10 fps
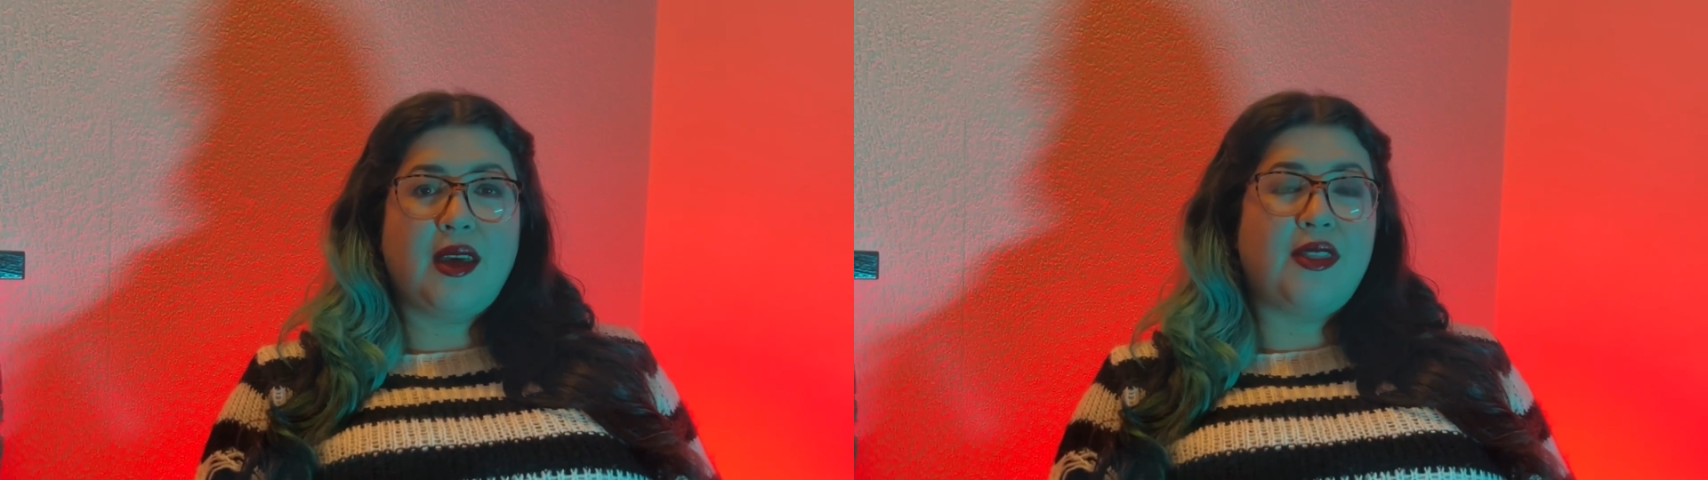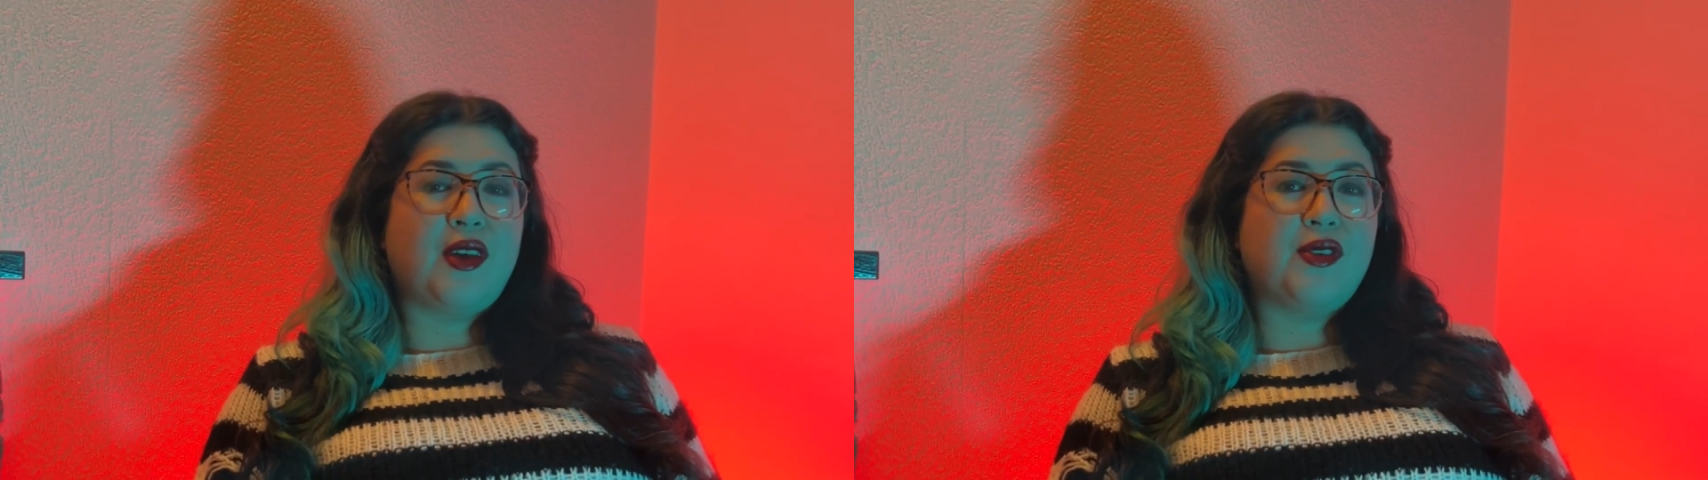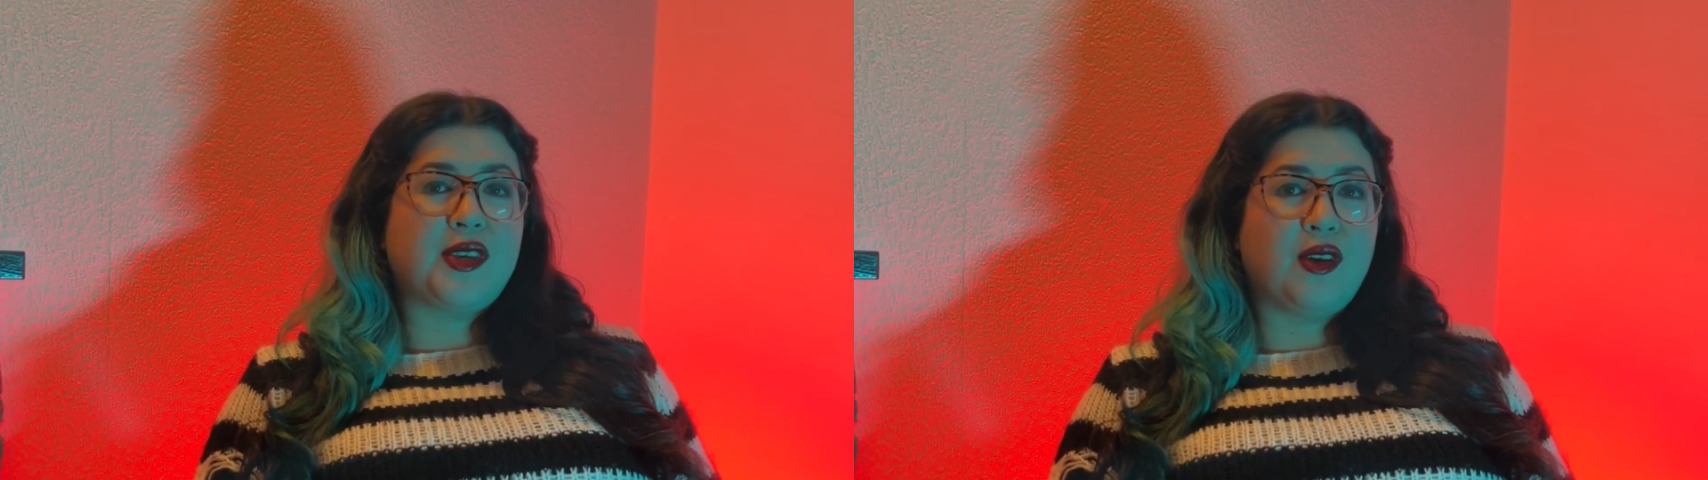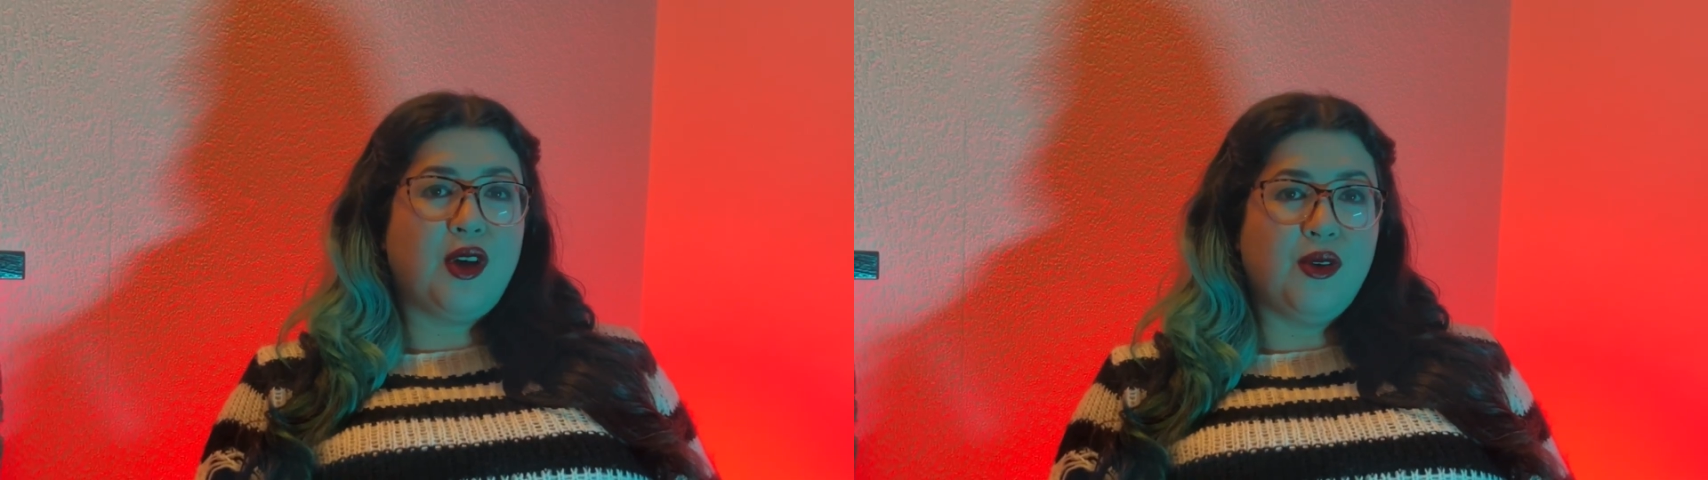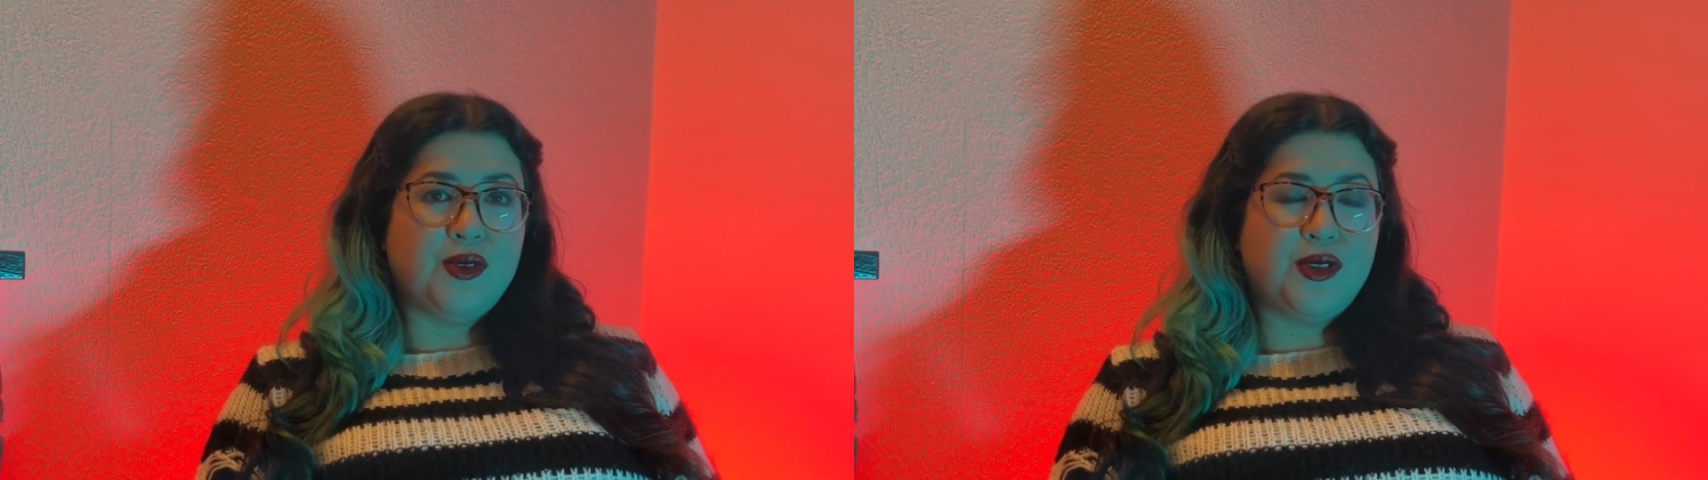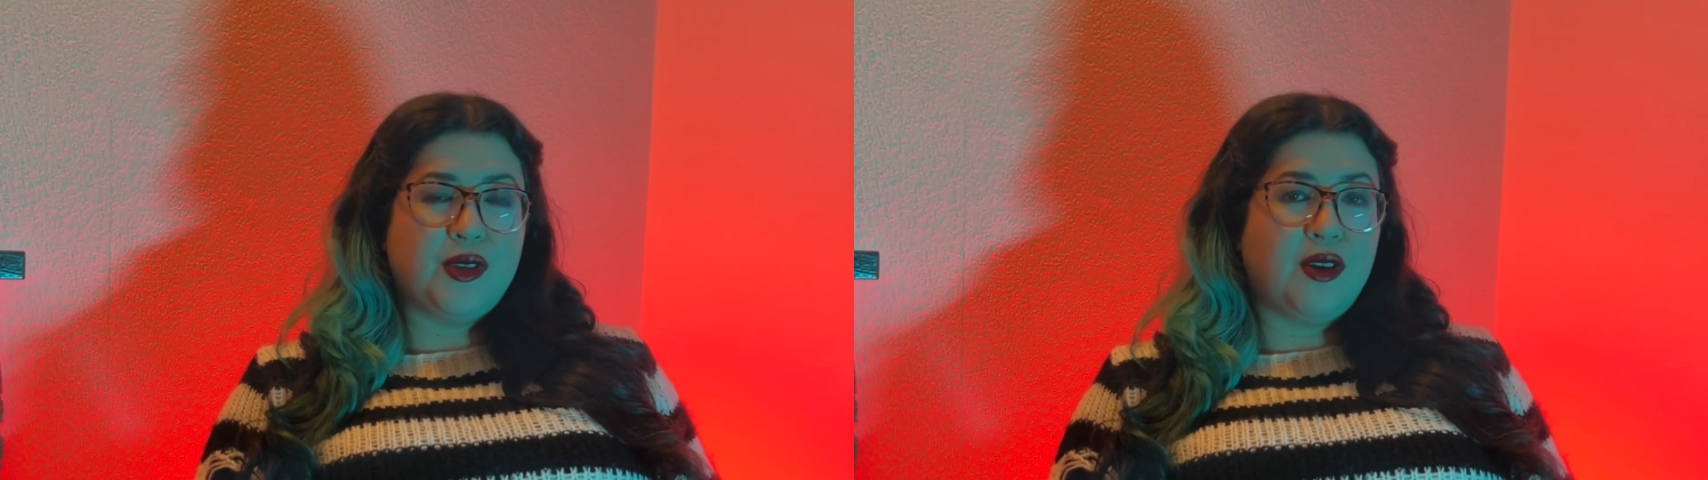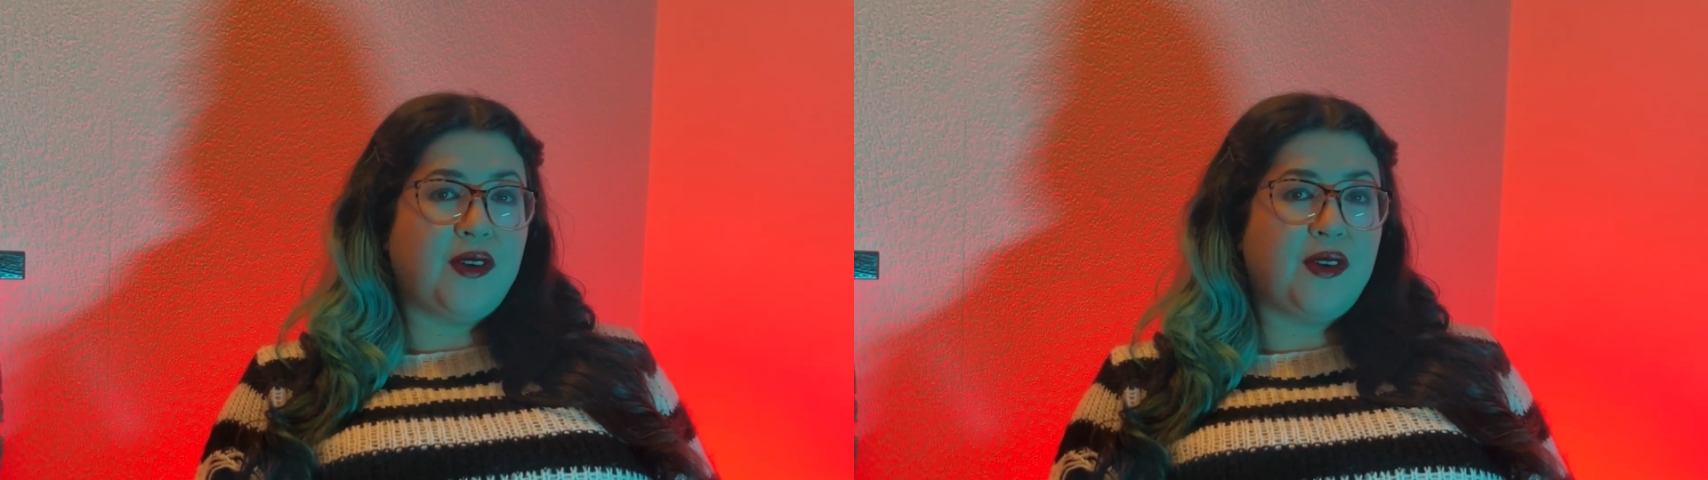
There is a ghost of a